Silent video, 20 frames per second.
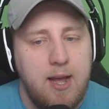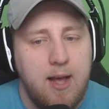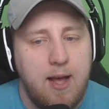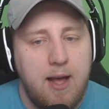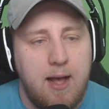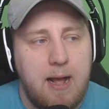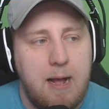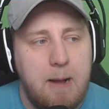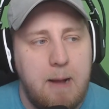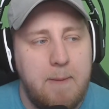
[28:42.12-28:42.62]

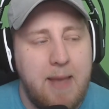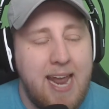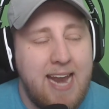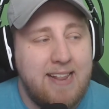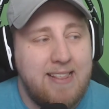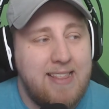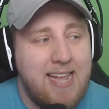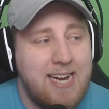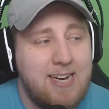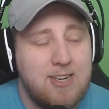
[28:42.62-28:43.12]

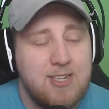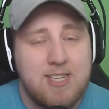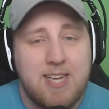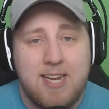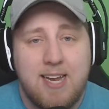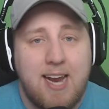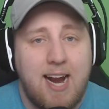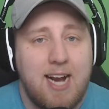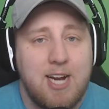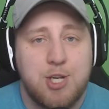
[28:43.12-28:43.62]
And they just
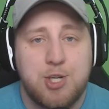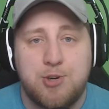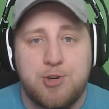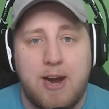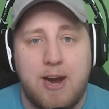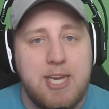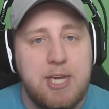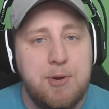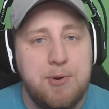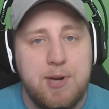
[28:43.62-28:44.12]
can kind of
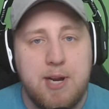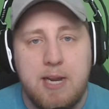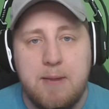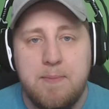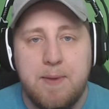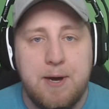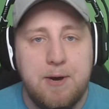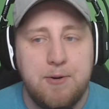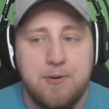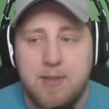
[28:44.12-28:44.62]
strike you in any
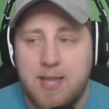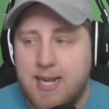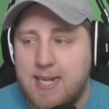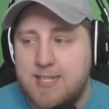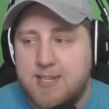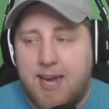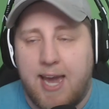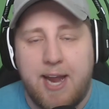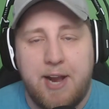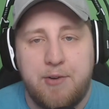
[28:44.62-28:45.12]
mode. Like,
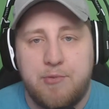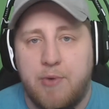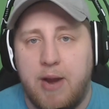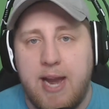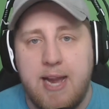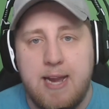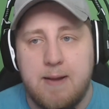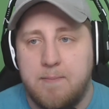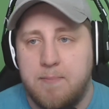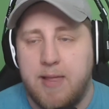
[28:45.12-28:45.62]
it's kind of
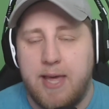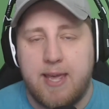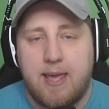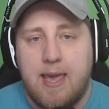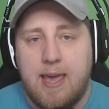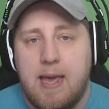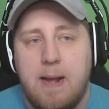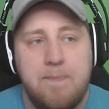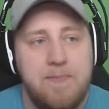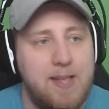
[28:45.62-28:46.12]
random. Like,
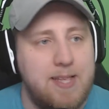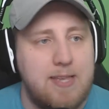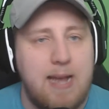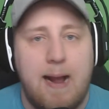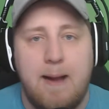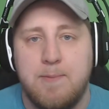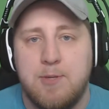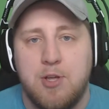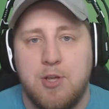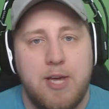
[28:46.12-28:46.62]
at
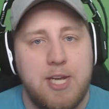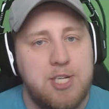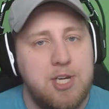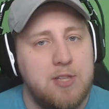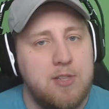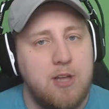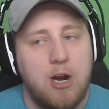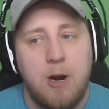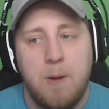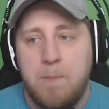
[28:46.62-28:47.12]
times they'll hit you
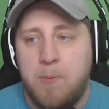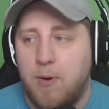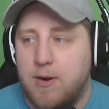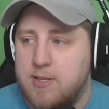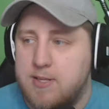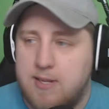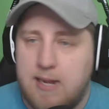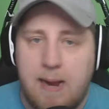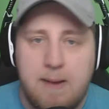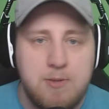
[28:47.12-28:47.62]
in the hard
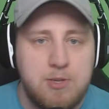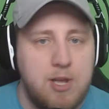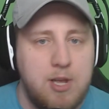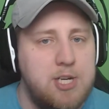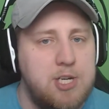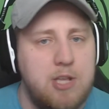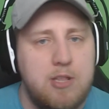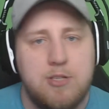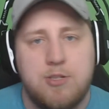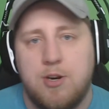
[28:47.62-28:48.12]
points. At times they'll
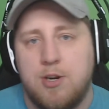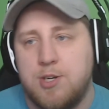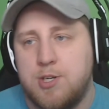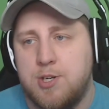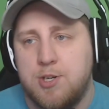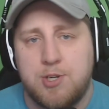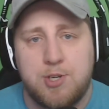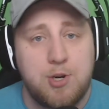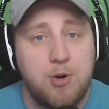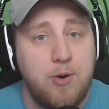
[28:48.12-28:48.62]
hit you in the search
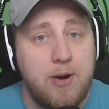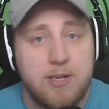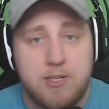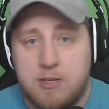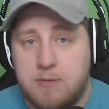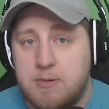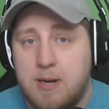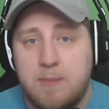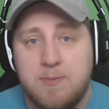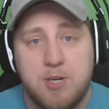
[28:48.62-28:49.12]
and destroy.
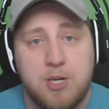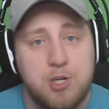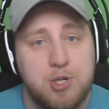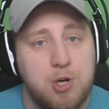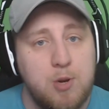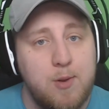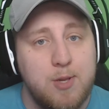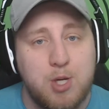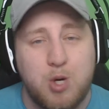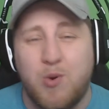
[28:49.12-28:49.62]
Sometimes
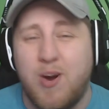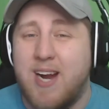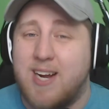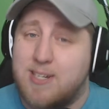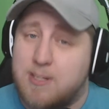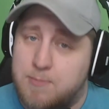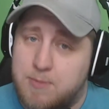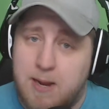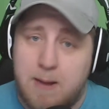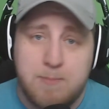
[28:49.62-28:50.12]
control is great.
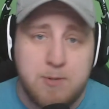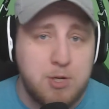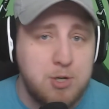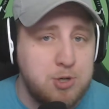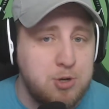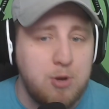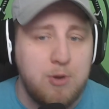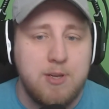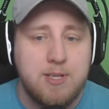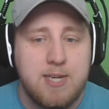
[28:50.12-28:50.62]
Sometimes
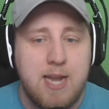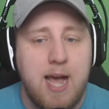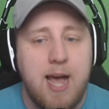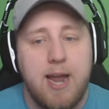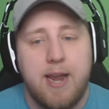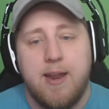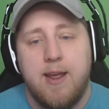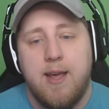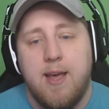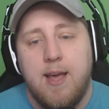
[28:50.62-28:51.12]
control is
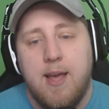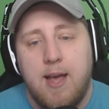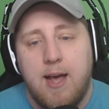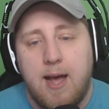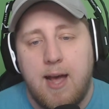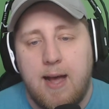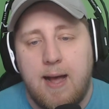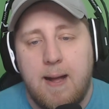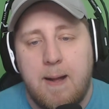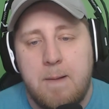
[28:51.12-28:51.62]
not.
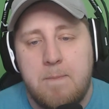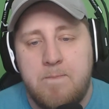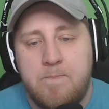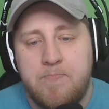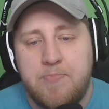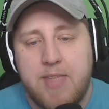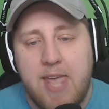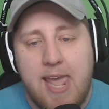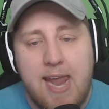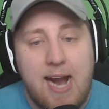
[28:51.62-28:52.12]

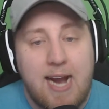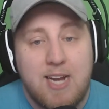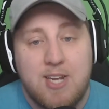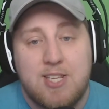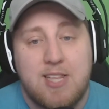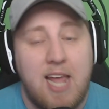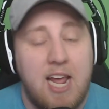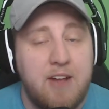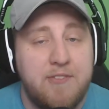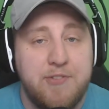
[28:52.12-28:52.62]
And I
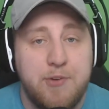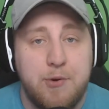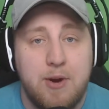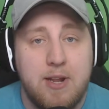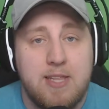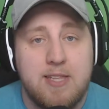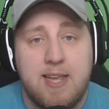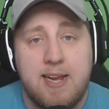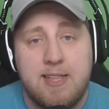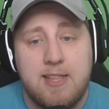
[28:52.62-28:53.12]
just like
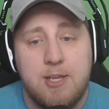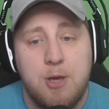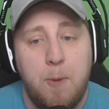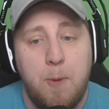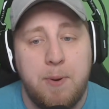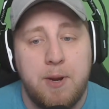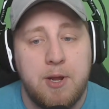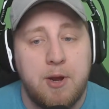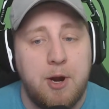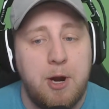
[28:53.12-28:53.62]
Florida to take the
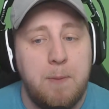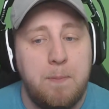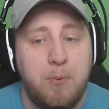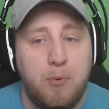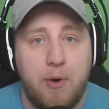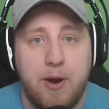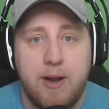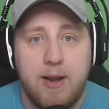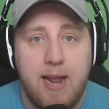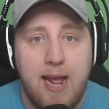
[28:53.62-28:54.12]
opening hard
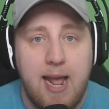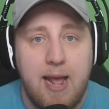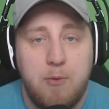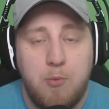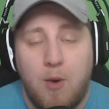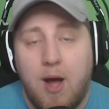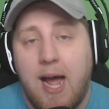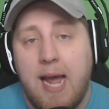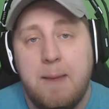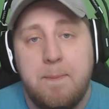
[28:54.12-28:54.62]
point.
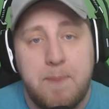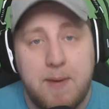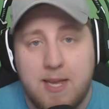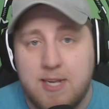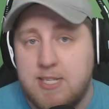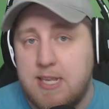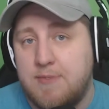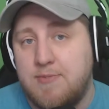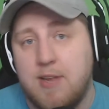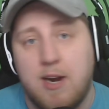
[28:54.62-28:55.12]
Why?
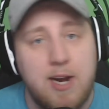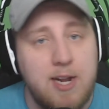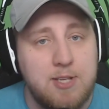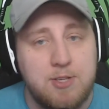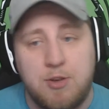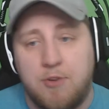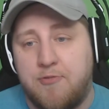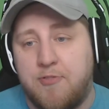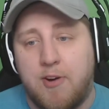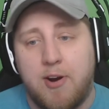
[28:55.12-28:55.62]
Because they've done it
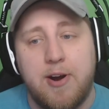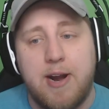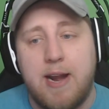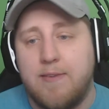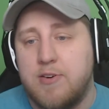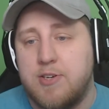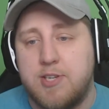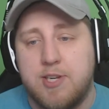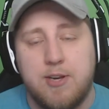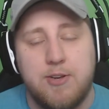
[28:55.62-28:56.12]
so far in
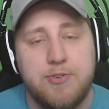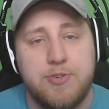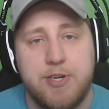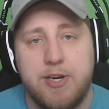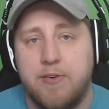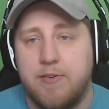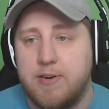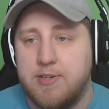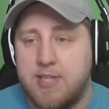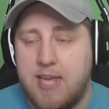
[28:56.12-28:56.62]
every single
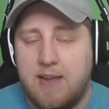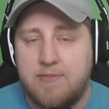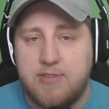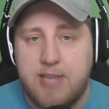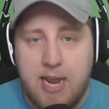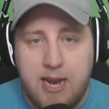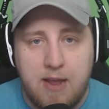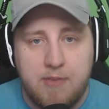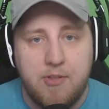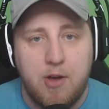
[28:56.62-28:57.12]
series. They have
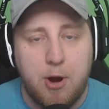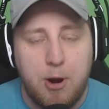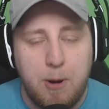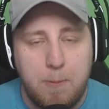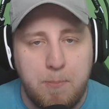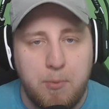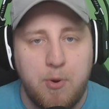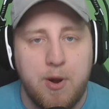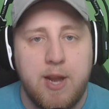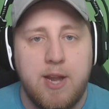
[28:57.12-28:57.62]
taken the
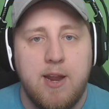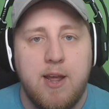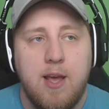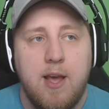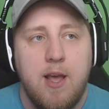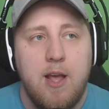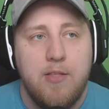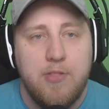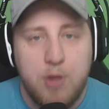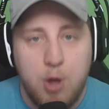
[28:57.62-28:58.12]
hard point,
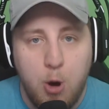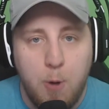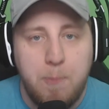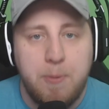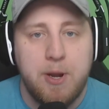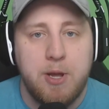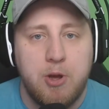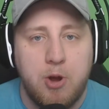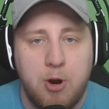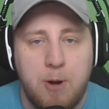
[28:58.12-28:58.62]
the
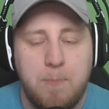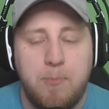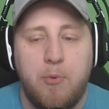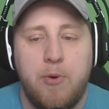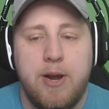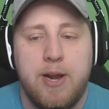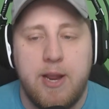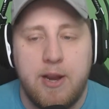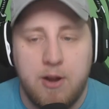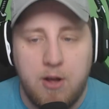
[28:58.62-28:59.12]
opening hard
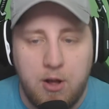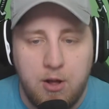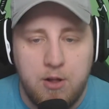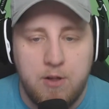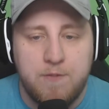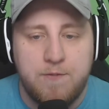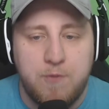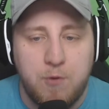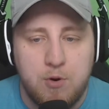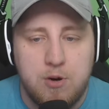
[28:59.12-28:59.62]
point, in
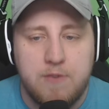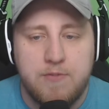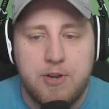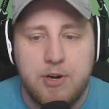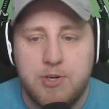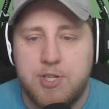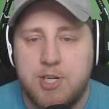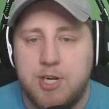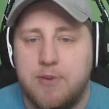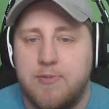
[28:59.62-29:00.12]
all 4 of
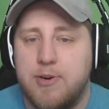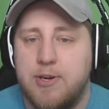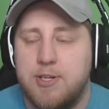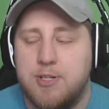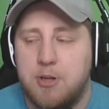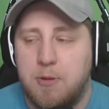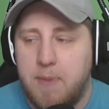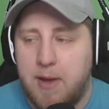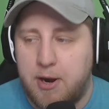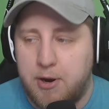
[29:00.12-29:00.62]
their
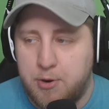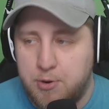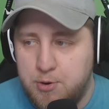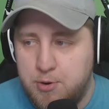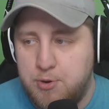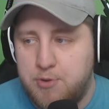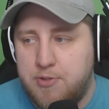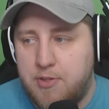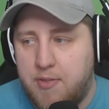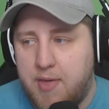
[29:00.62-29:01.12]
series, no matter
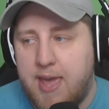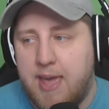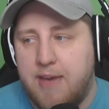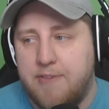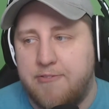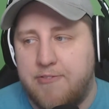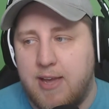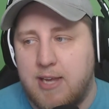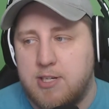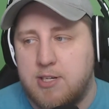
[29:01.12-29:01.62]
who they
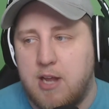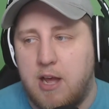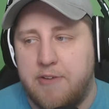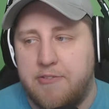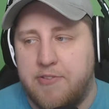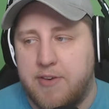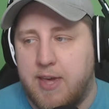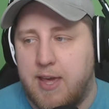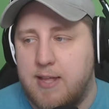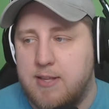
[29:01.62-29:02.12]
have faced
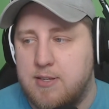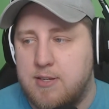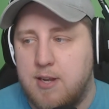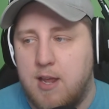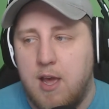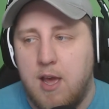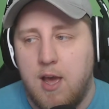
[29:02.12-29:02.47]
off against.